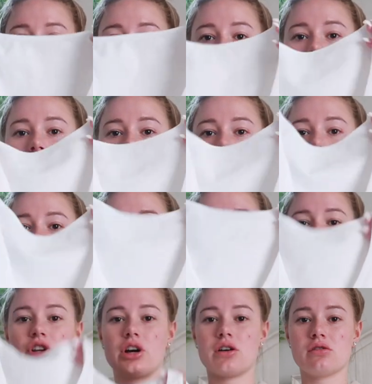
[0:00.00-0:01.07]
So,
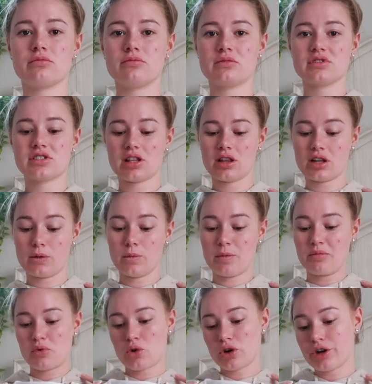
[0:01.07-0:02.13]
you know, it's a little bit
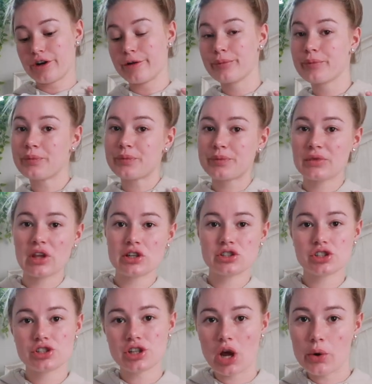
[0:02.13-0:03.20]
more
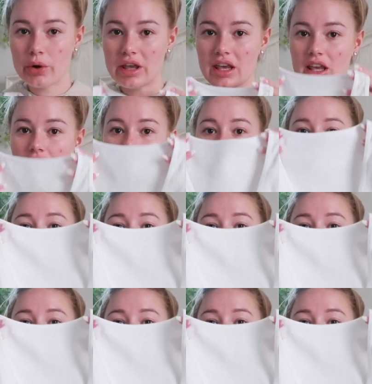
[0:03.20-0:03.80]
showy.